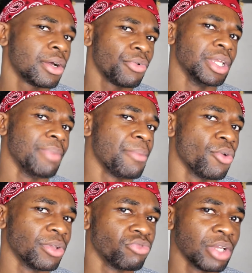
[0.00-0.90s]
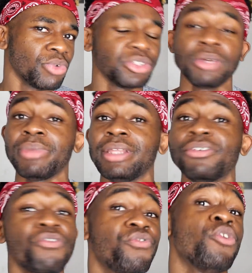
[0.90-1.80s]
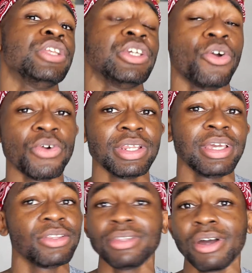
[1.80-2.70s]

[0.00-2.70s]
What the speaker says: Well, you may be wondering, what do you mean 4G only?